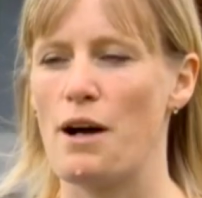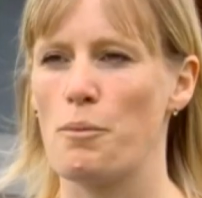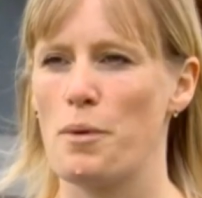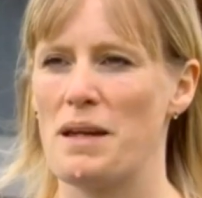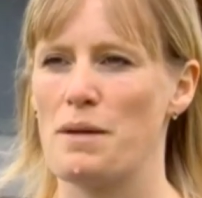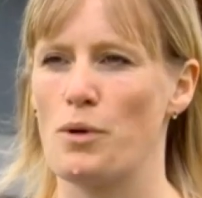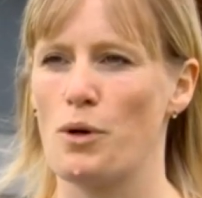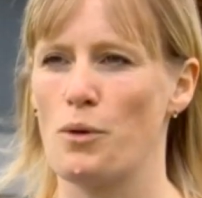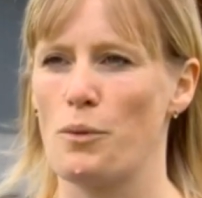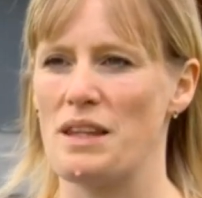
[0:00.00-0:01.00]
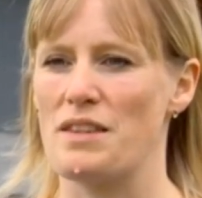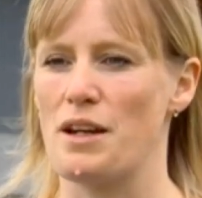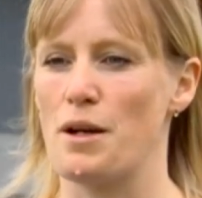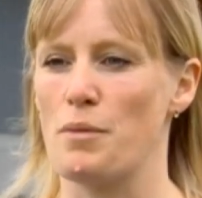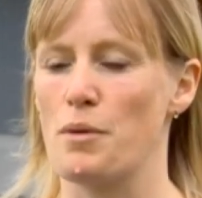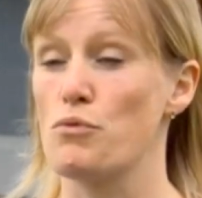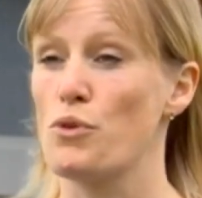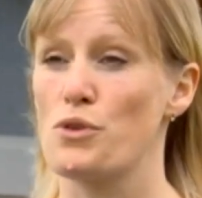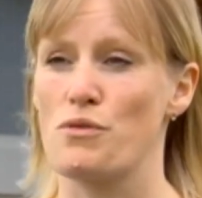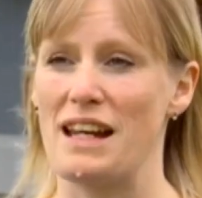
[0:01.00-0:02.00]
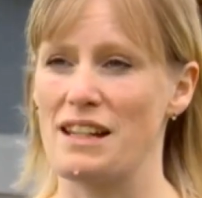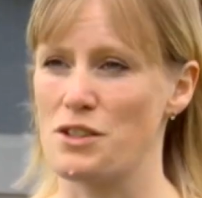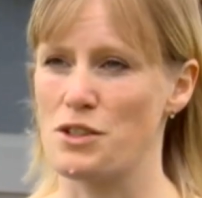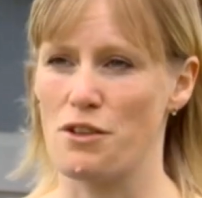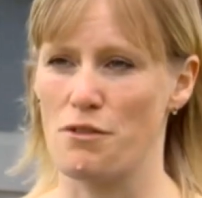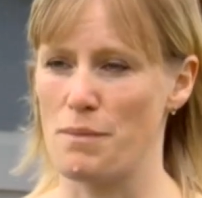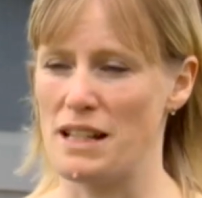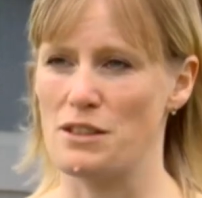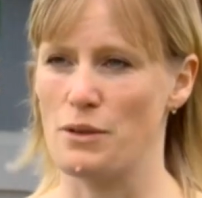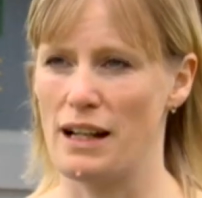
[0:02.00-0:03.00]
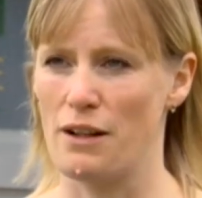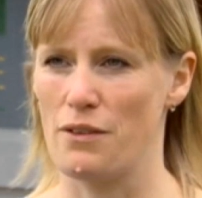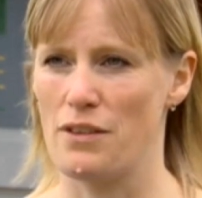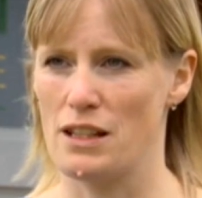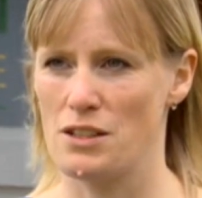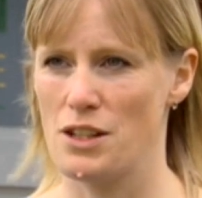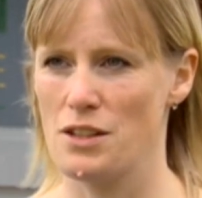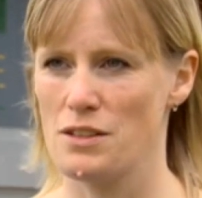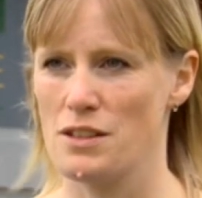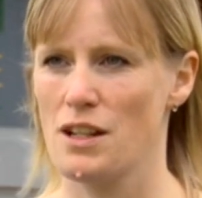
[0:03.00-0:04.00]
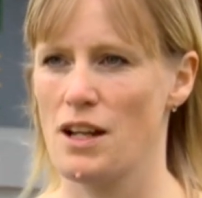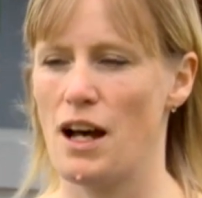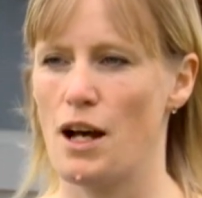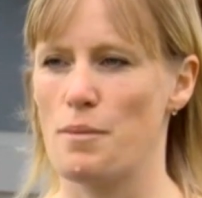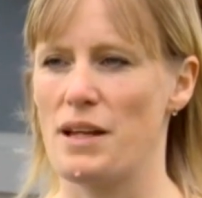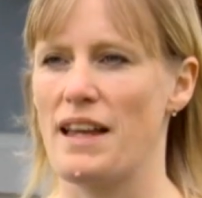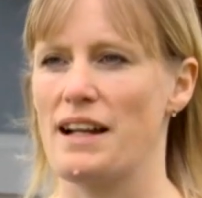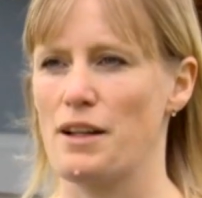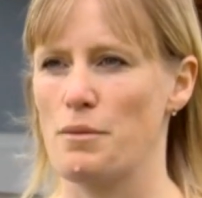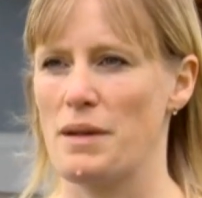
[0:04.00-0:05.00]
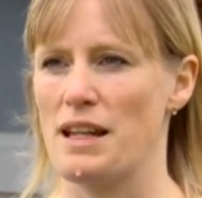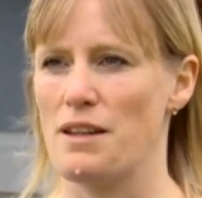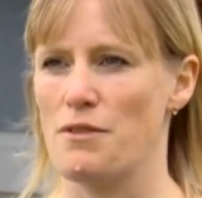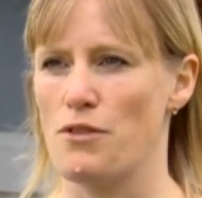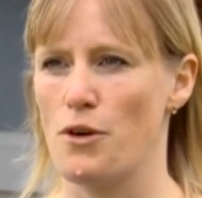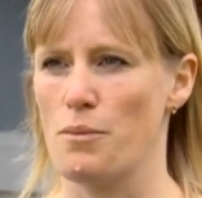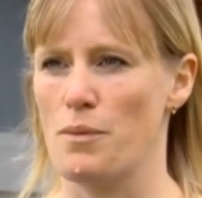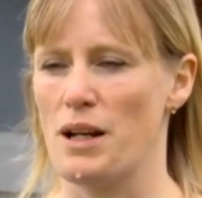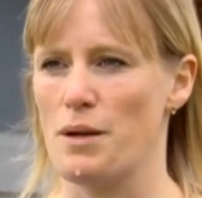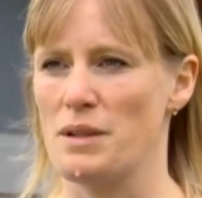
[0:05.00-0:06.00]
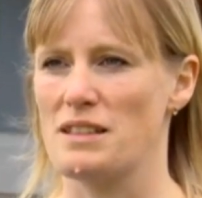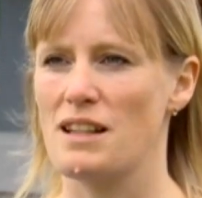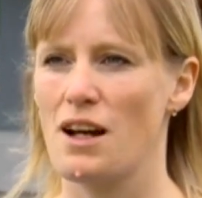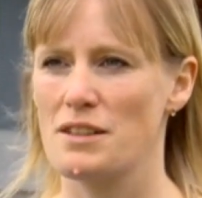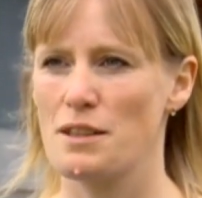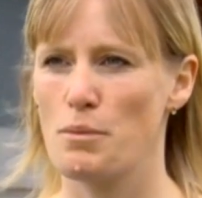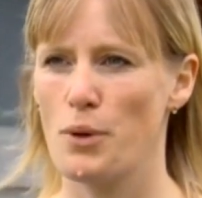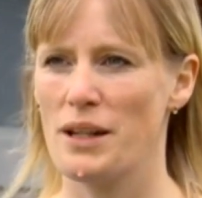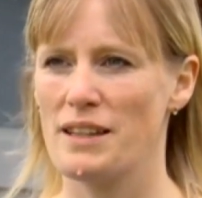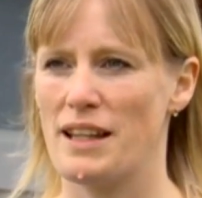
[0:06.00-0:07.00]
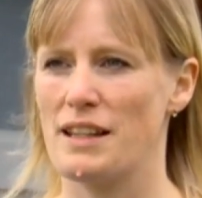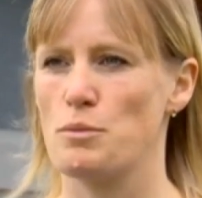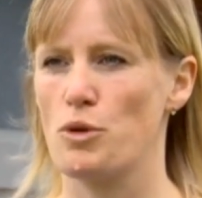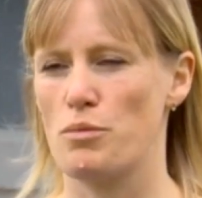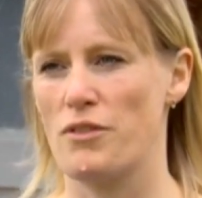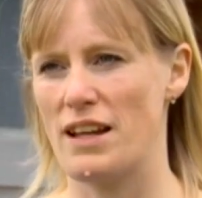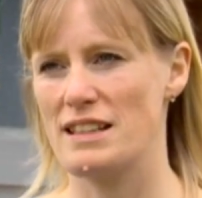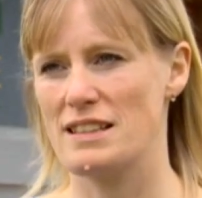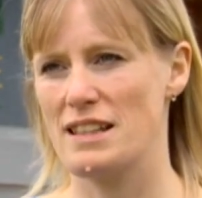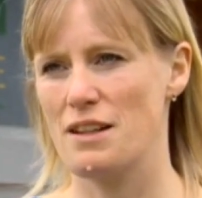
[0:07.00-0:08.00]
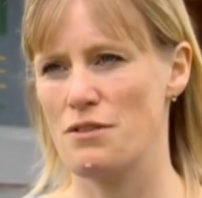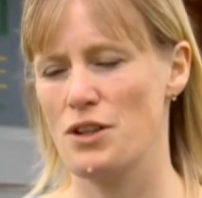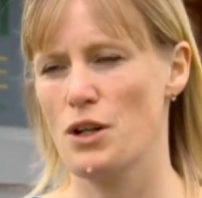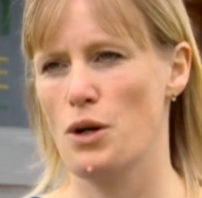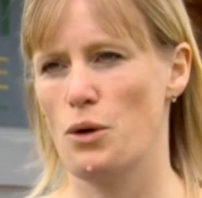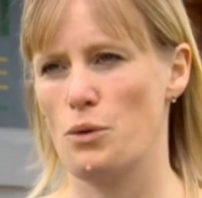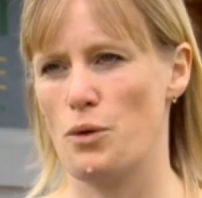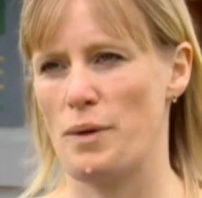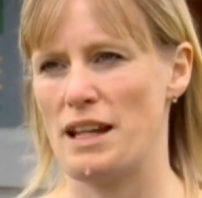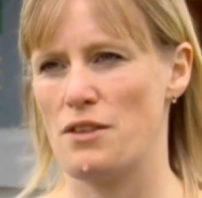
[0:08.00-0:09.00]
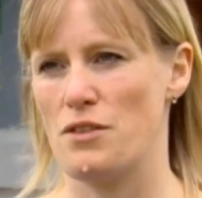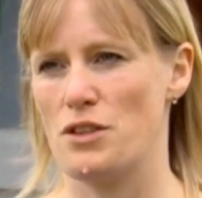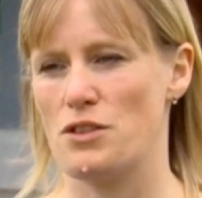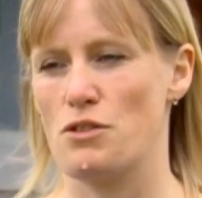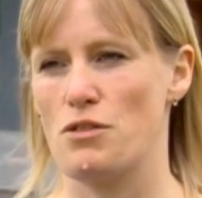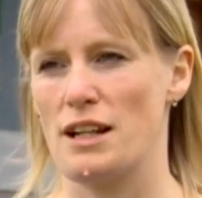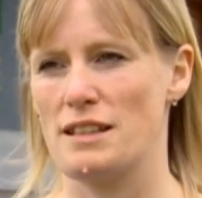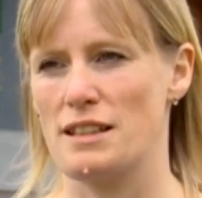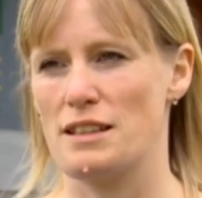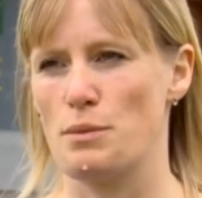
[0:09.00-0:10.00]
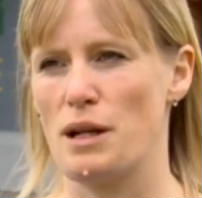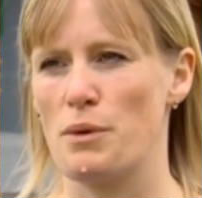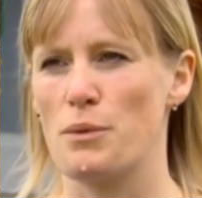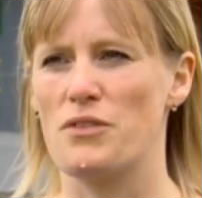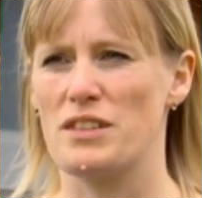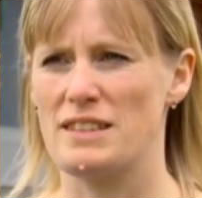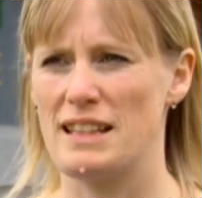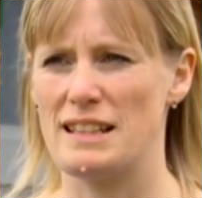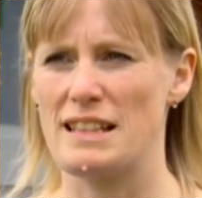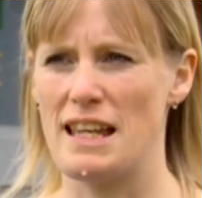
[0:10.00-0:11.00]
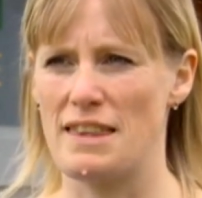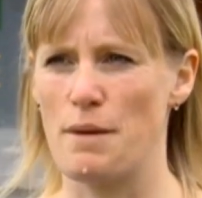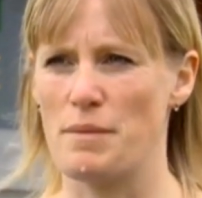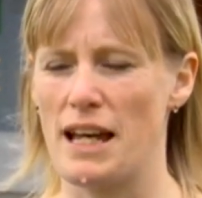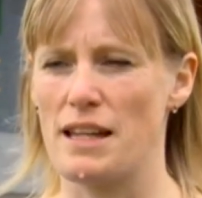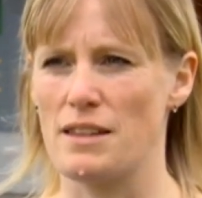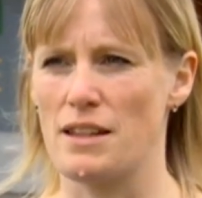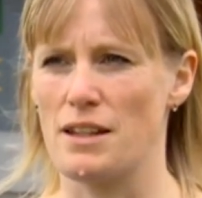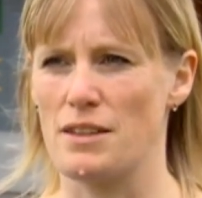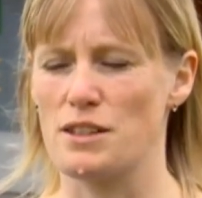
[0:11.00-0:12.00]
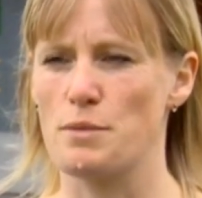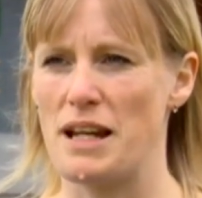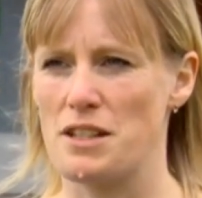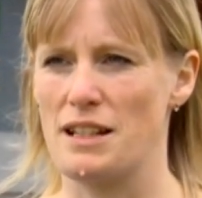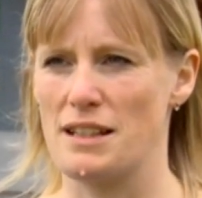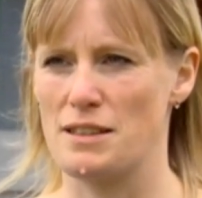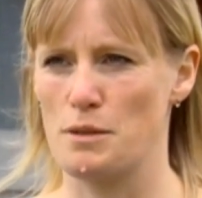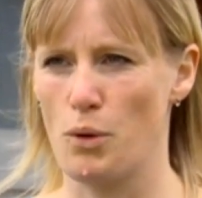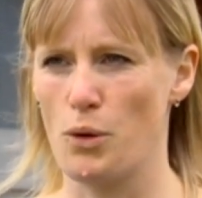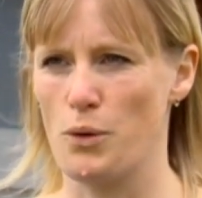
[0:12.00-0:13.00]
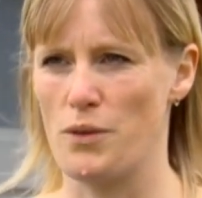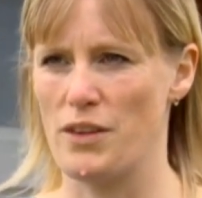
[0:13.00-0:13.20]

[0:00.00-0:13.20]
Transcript: help people with um, a broad range of mental health issues, um, and that can be from um, a starting point that is more preventative, all the way through to crisis, where we would facilitate them getting the, the specialist support